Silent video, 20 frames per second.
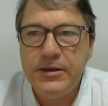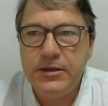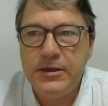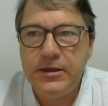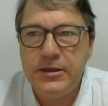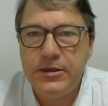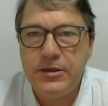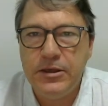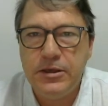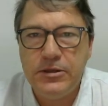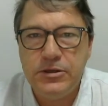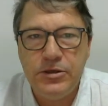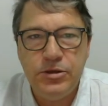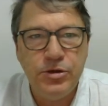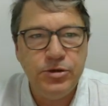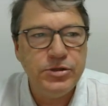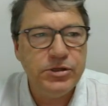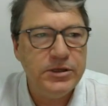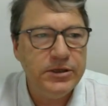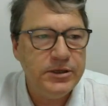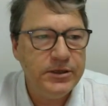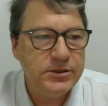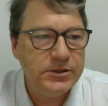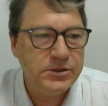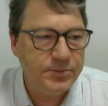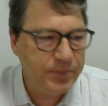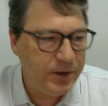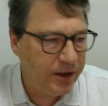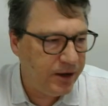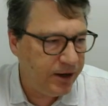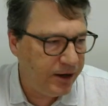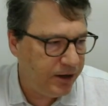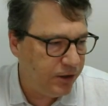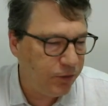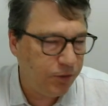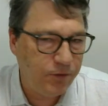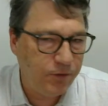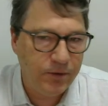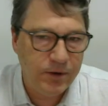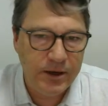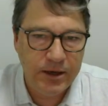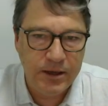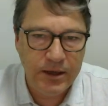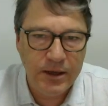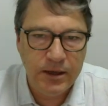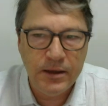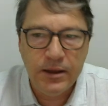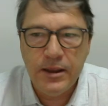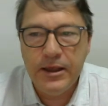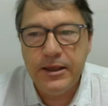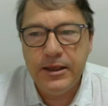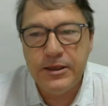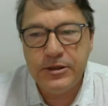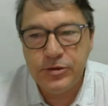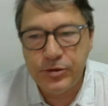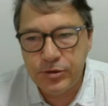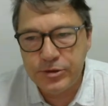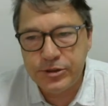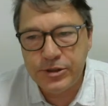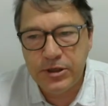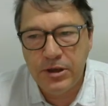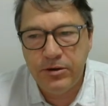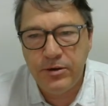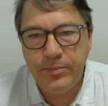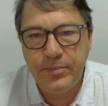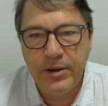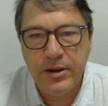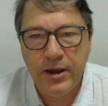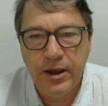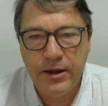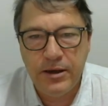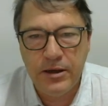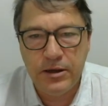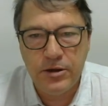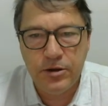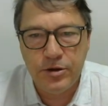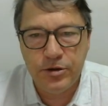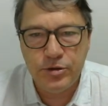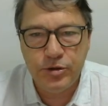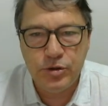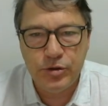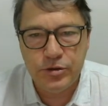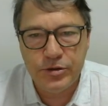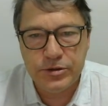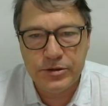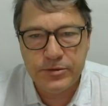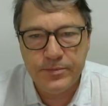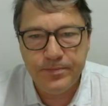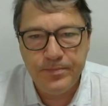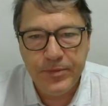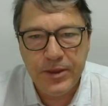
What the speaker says: It usually is applied in 3D. It's also applied in contours.